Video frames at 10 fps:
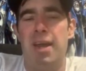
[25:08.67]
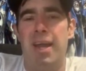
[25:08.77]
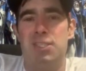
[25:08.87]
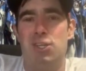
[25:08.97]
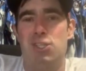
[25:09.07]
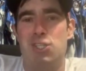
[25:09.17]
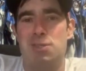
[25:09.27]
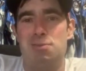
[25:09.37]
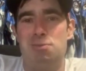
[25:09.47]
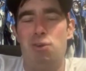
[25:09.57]
and
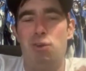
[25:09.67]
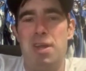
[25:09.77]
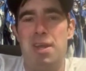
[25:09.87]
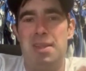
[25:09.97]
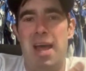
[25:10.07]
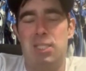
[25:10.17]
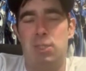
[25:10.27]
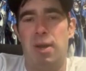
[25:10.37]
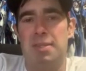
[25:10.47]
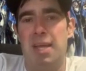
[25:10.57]
just really
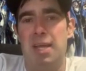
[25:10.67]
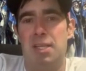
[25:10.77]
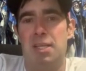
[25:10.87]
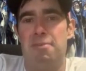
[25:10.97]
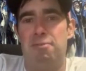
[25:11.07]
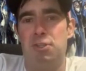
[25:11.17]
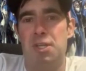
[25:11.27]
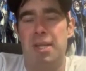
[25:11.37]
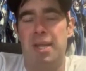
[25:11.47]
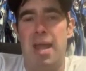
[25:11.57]
that's when I think the difference
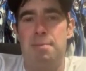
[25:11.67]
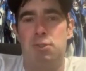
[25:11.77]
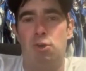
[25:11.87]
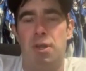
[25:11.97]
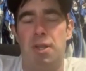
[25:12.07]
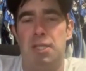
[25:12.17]
in the game started.